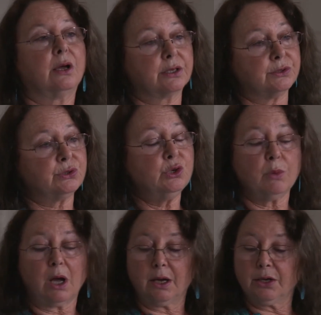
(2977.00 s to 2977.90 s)
consume
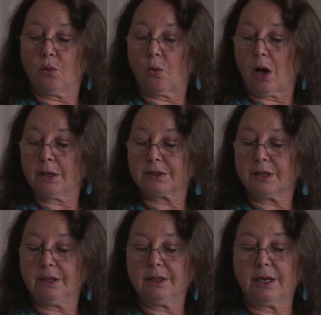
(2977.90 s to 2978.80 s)

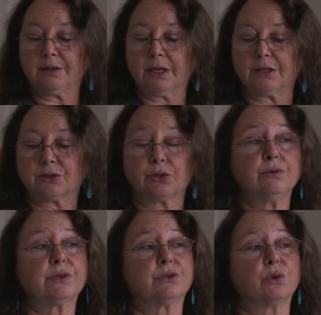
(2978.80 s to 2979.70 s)
ayahuasca, and that it
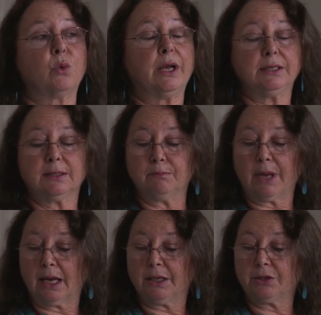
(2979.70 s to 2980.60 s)
serves as a way to
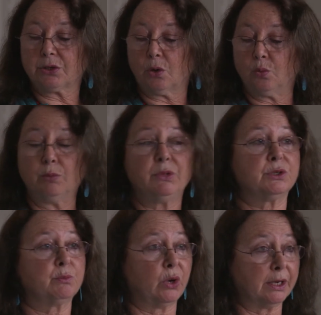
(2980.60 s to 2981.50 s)
manage a
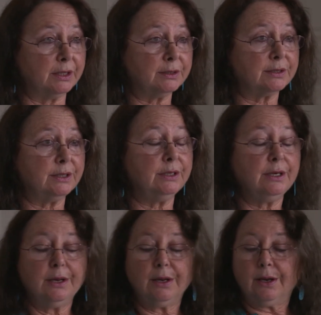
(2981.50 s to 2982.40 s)
woman's pregnancy.
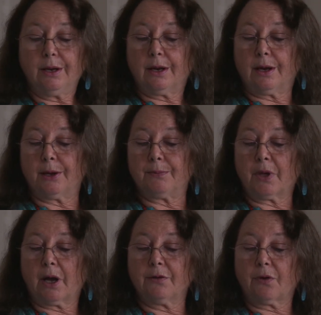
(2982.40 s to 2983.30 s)

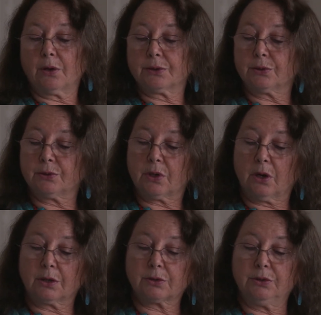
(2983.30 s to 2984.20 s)
I've also
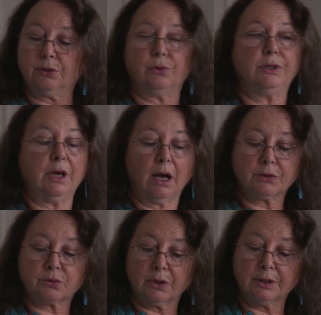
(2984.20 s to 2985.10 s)
talked to
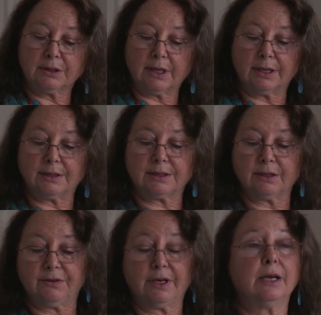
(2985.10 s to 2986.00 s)
Yatra de
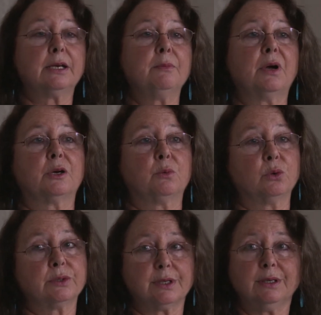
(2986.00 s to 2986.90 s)
Silveira
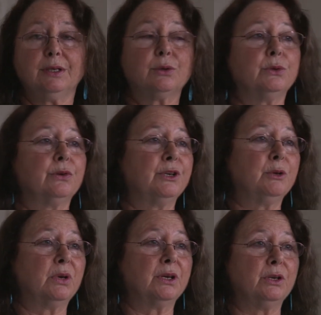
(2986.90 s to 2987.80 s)
Barbosa. I don't know if
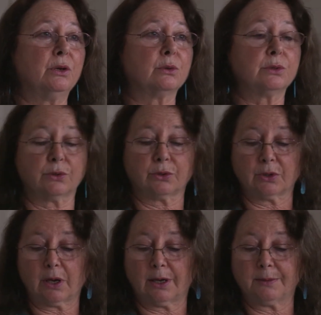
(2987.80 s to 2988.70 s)
anybody knows
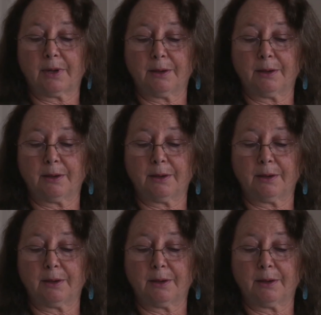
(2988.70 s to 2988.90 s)
her. I